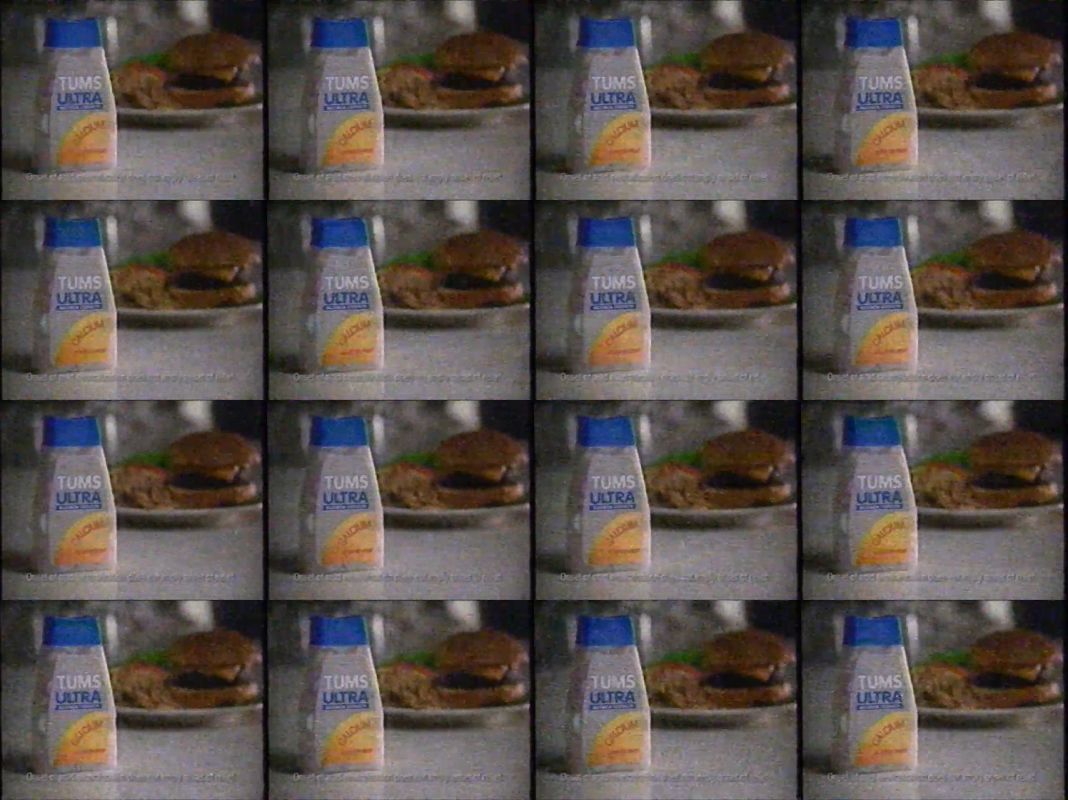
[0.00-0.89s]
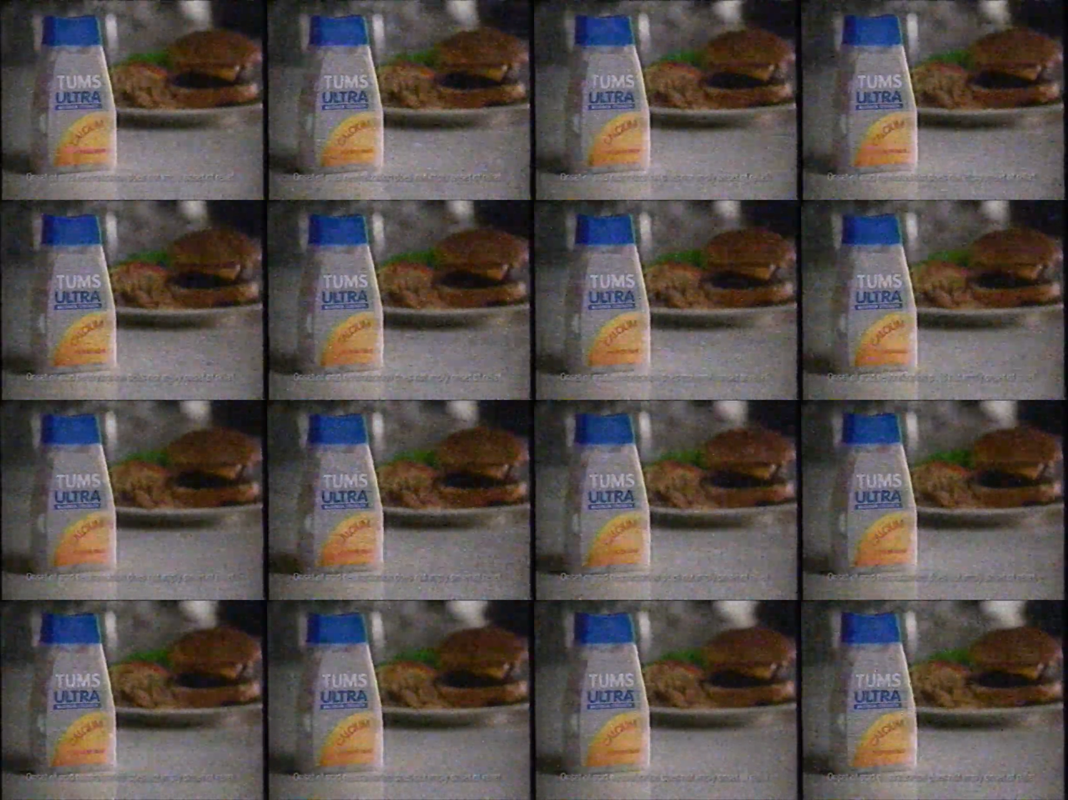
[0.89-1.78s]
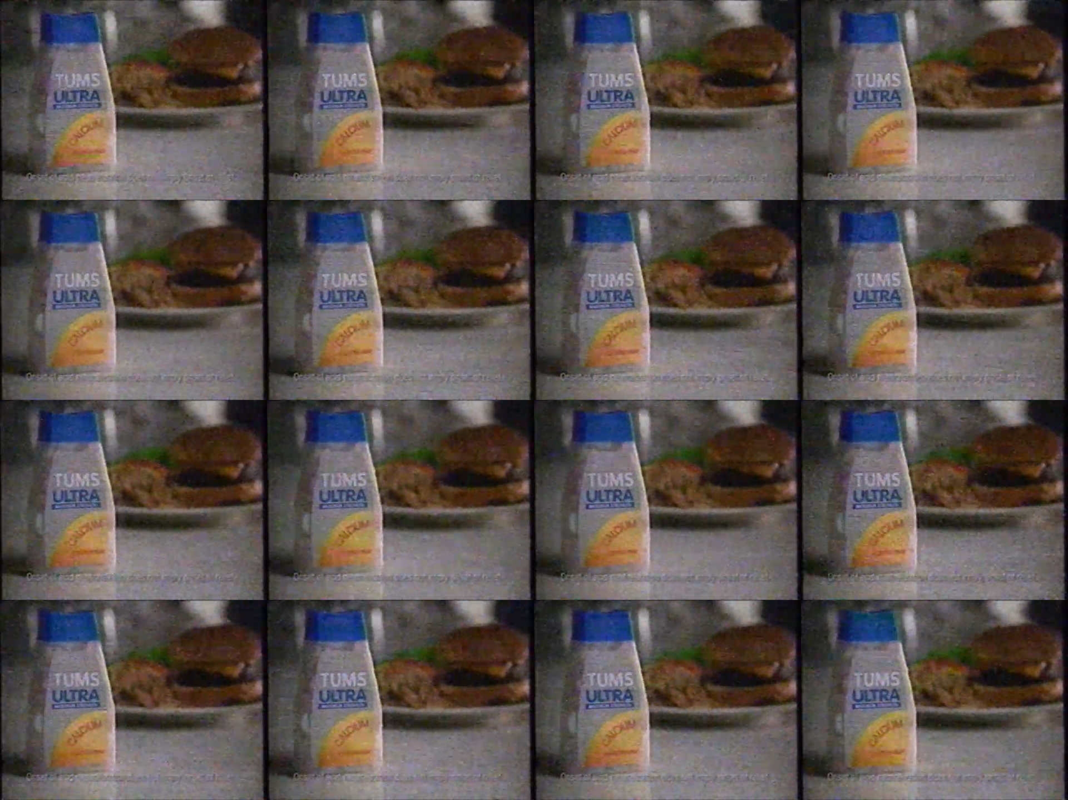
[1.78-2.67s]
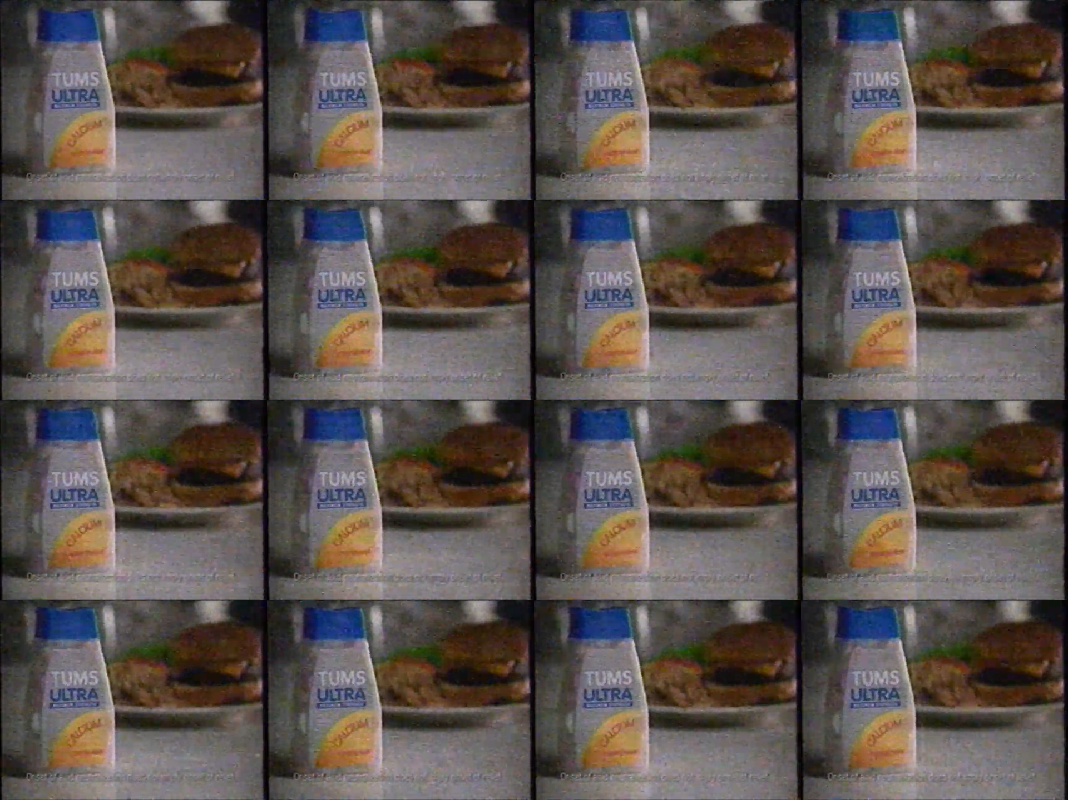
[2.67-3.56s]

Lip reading: [unreadable: no face in view]